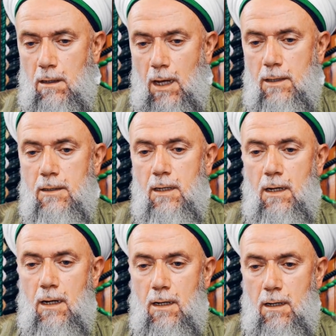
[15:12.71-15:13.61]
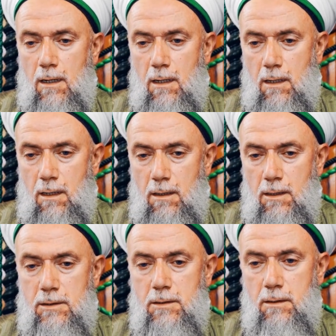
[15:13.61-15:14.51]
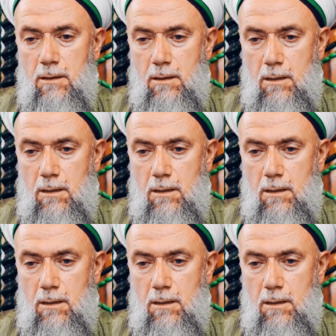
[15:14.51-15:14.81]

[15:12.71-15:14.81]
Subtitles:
until this